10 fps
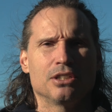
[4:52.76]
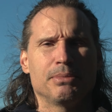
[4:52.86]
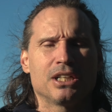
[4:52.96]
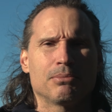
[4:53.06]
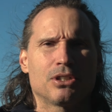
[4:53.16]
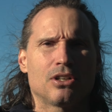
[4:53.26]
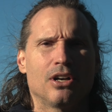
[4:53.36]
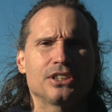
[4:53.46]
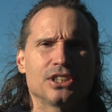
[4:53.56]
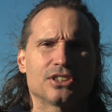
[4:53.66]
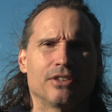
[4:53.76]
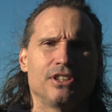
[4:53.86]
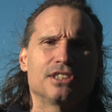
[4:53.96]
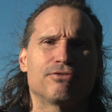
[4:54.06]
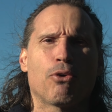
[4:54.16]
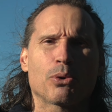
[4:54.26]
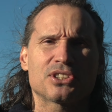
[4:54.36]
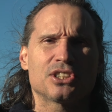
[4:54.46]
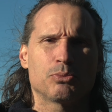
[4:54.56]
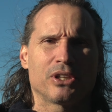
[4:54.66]
can become conscious of these
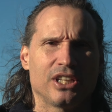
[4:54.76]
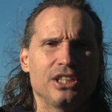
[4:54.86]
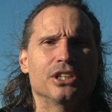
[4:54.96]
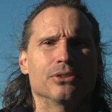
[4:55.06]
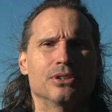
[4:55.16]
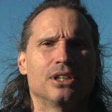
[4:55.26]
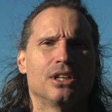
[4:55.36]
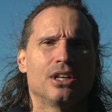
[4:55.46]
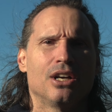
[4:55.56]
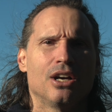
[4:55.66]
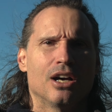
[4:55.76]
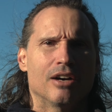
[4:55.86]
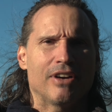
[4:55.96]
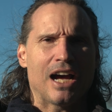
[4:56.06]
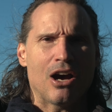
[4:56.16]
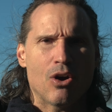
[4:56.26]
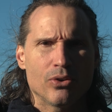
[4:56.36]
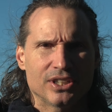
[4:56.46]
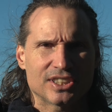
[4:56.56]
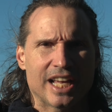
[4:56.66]
forces within you, of
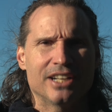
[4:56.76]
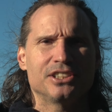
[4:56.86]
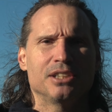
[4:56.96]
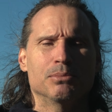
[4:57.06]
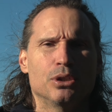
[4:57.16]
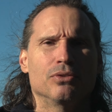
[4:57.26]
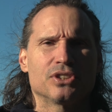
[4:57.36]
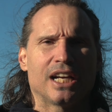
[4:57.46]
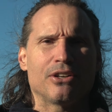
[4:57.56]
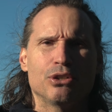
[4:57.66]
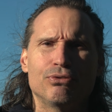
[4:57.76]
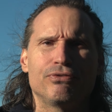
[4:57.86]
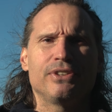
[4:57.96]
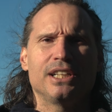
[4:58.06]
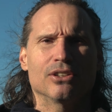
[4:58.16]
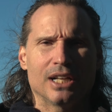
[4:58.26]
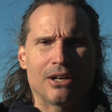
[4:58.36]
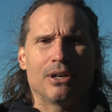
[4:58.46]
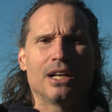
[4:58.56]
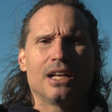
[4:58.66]
how this energy moves, how you feel,
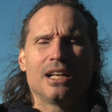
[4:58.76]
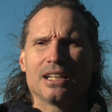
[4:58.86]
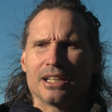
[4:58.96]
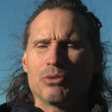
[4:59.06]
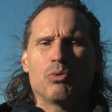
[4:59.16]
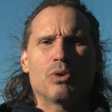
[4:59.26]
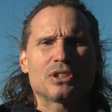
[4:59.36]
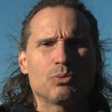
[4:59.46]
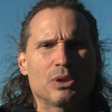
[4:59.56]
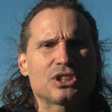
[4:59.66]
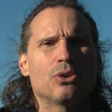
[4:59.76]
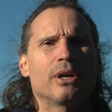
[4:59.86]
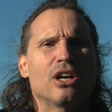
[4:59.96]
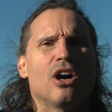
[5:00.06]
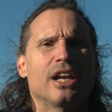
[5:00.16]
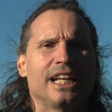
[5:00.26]
how Like what's going on